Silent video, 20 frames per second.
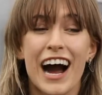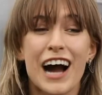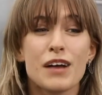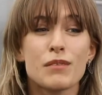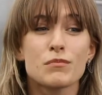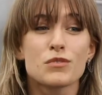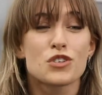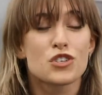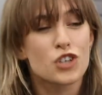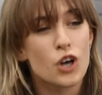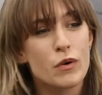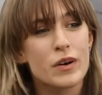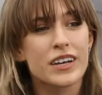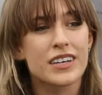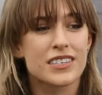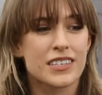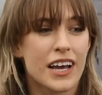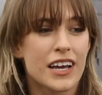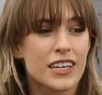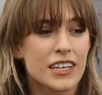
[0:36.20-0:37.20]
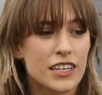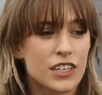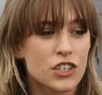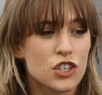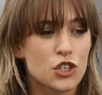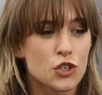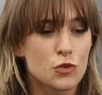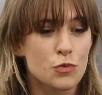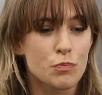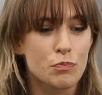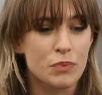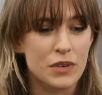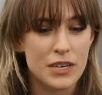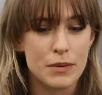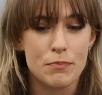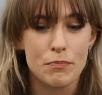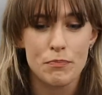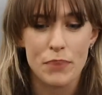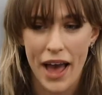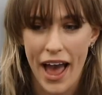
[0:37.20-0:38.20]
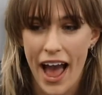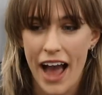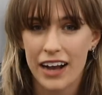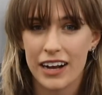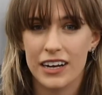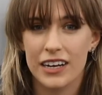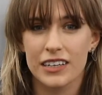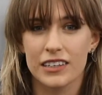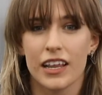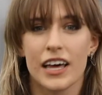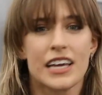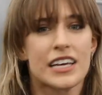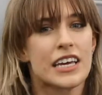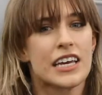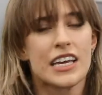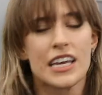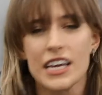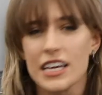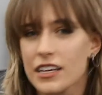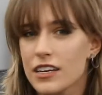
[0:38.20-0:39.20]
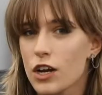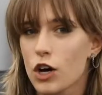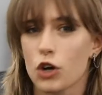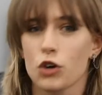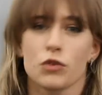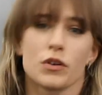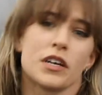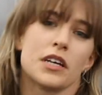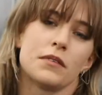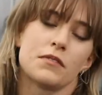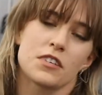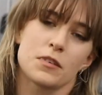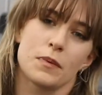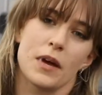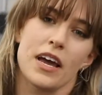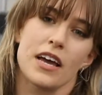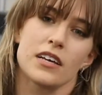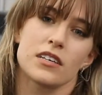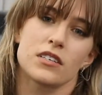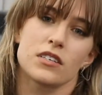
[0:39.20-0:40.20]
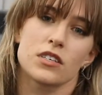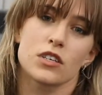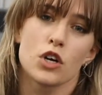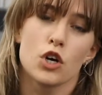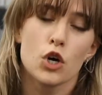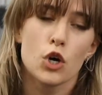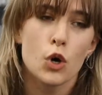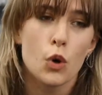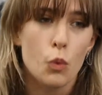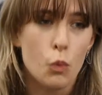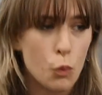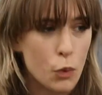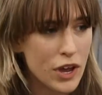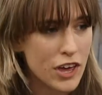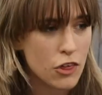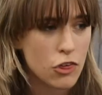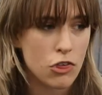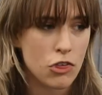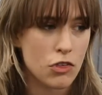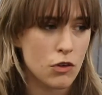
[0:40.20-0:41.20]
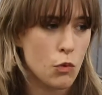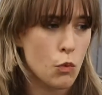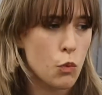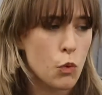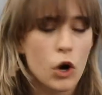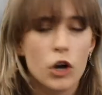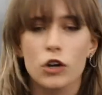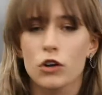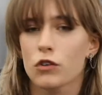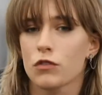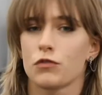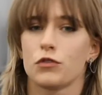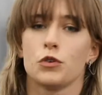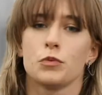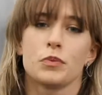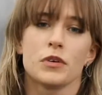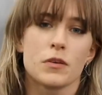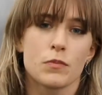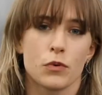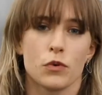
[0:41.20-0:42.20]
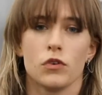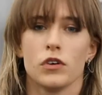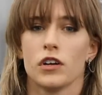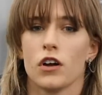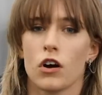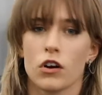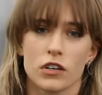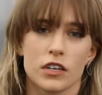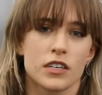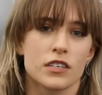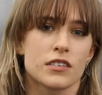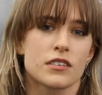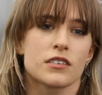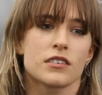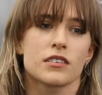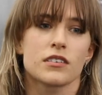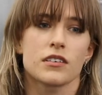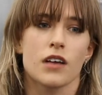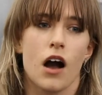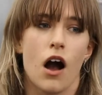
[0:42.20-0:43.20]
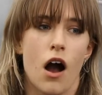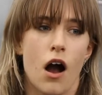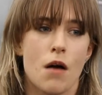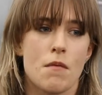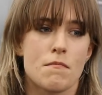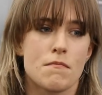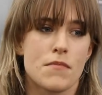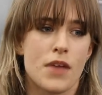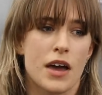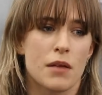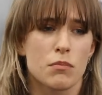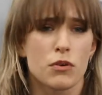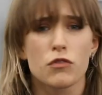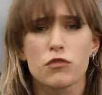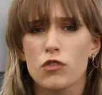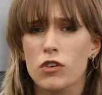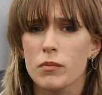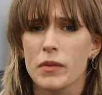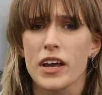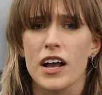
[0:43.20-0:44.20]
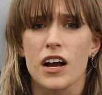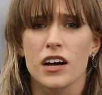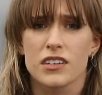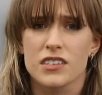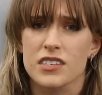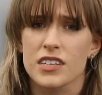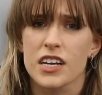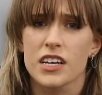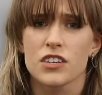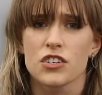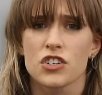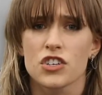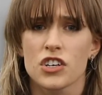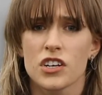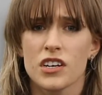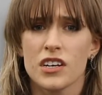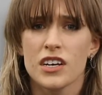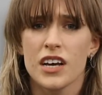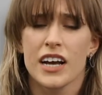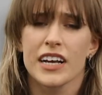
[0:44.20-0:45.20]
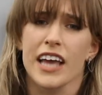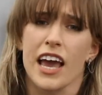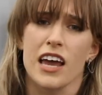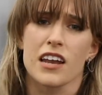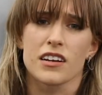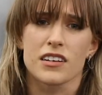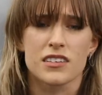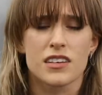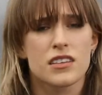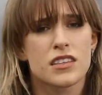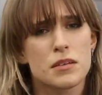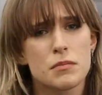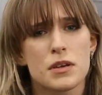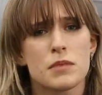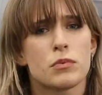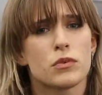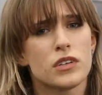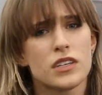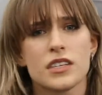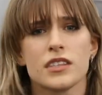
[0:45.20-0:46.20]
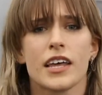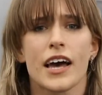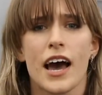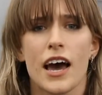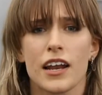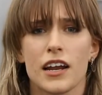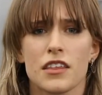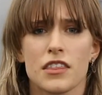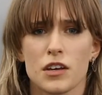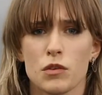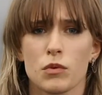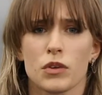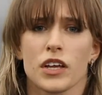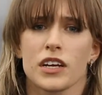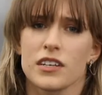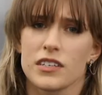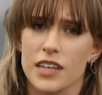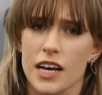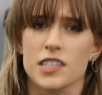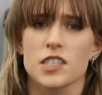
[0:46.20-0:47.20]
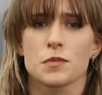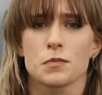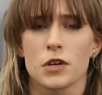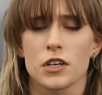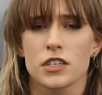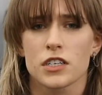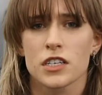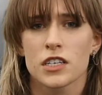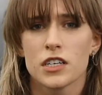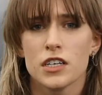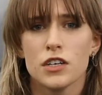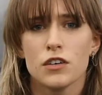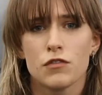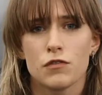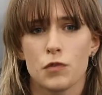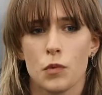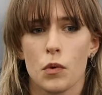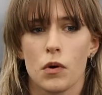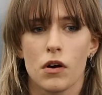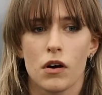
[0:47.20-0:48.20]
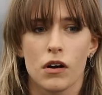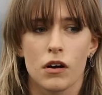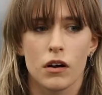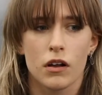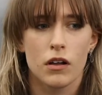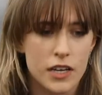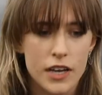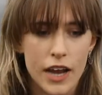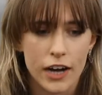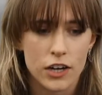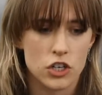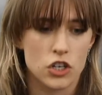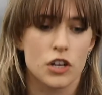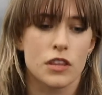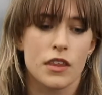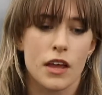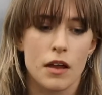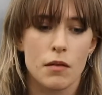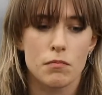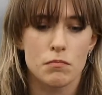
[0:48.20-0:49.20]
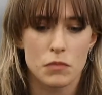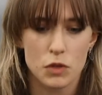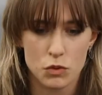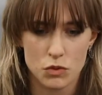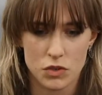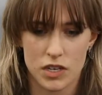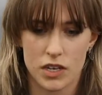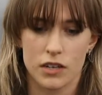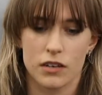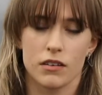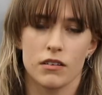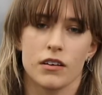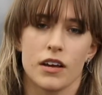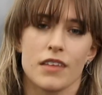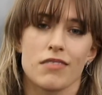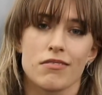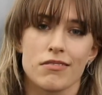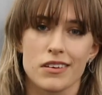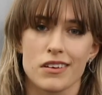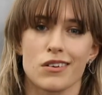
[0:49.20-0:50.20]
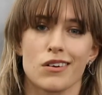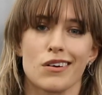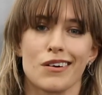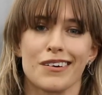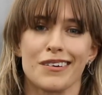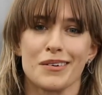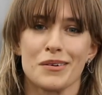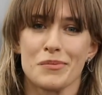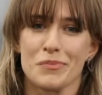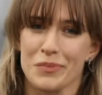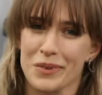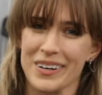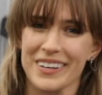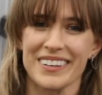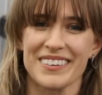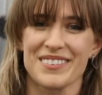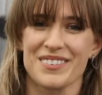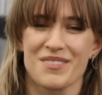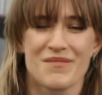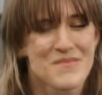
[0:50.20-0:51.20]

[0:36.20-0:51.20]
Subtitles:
I'm so excited to be back like in a creative space with wonderful people and artists and performing on a stage again, because I think people need that. I think we're like desperate for the connection that music and theater bring.